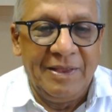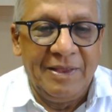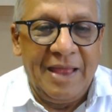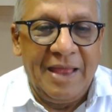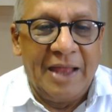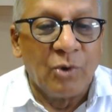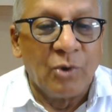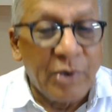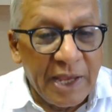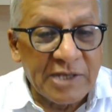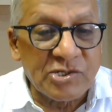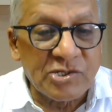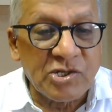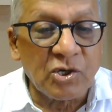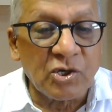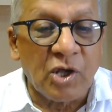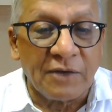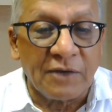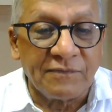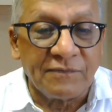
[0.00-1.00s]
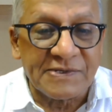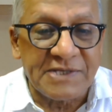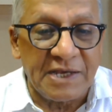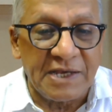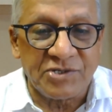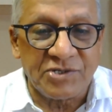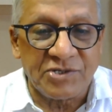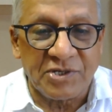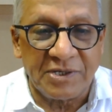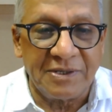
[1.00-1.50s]
an occasional
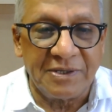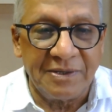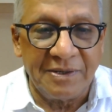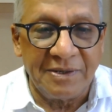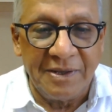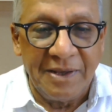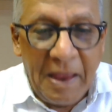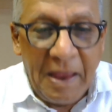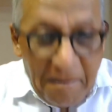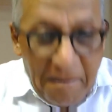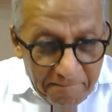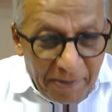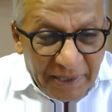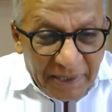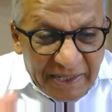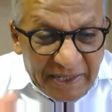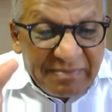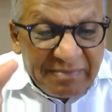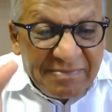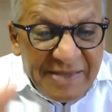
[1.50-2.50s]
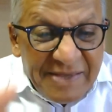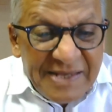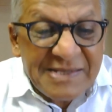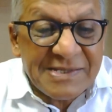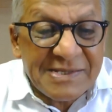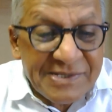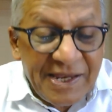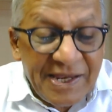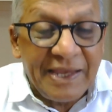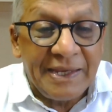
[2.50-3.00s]
conversation. But at
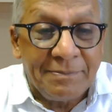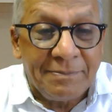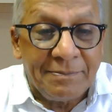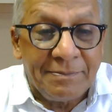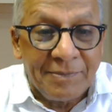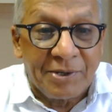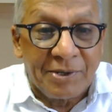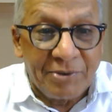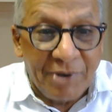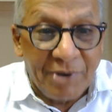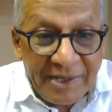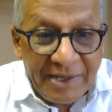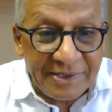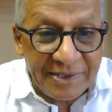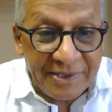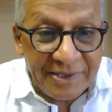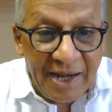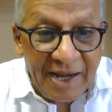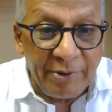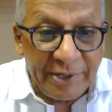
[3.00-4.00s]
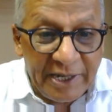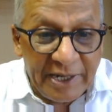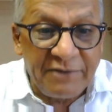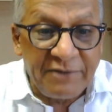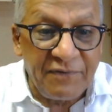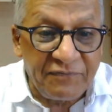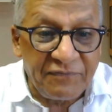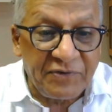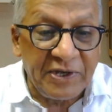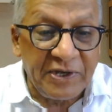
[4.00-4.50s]
this time, right now at
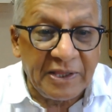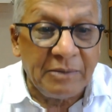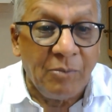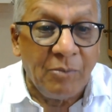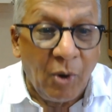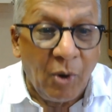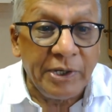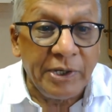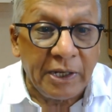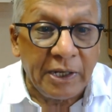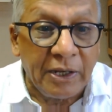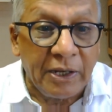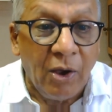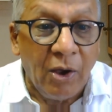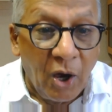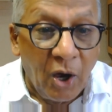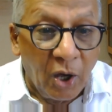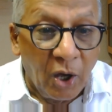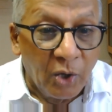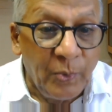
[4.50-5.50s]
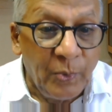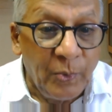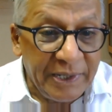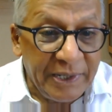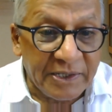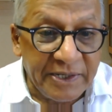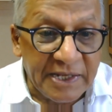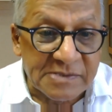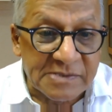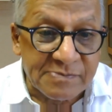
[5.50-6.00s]
8:15 in the morning, on
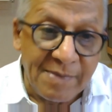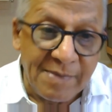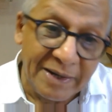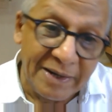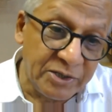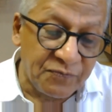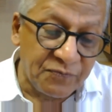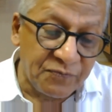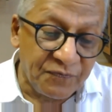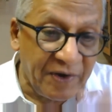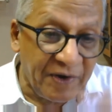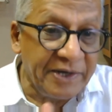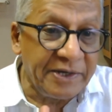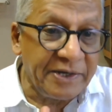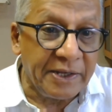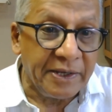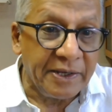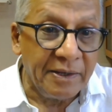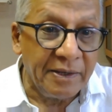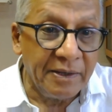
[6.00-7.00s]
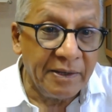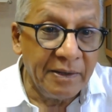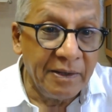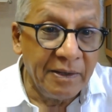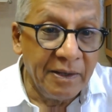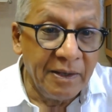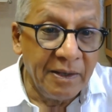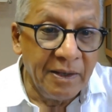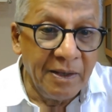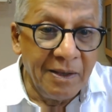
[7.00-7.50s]
weekdays, Monday to Friday,
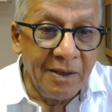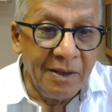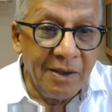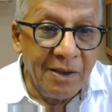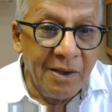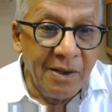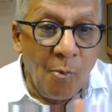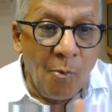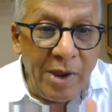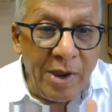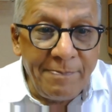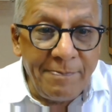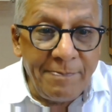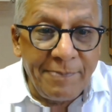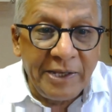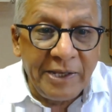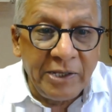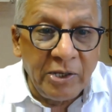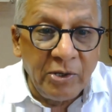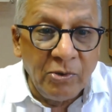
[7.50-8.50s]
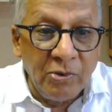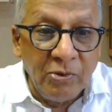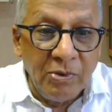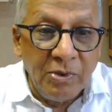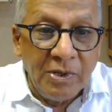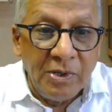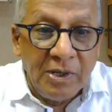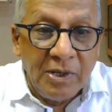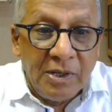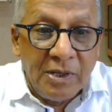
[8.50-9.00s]
we bring you
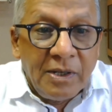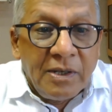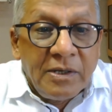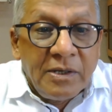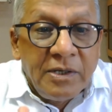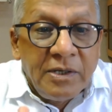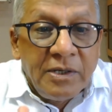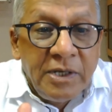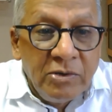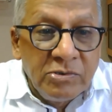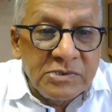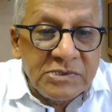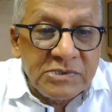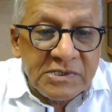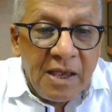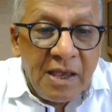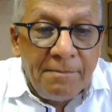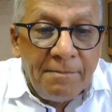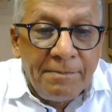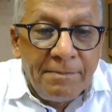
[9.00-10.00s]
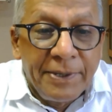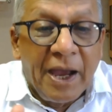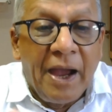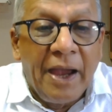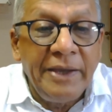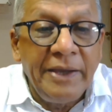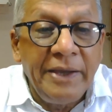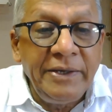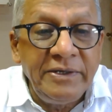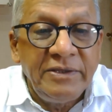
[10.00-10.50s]
news
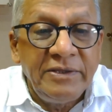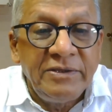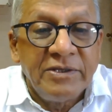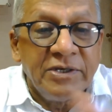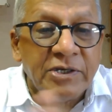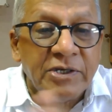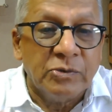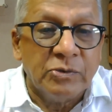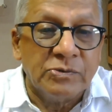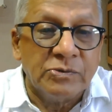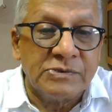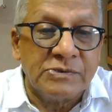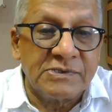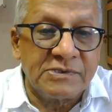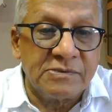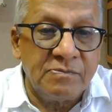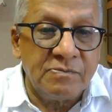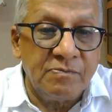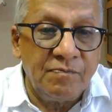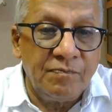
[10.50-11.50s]
behind the news.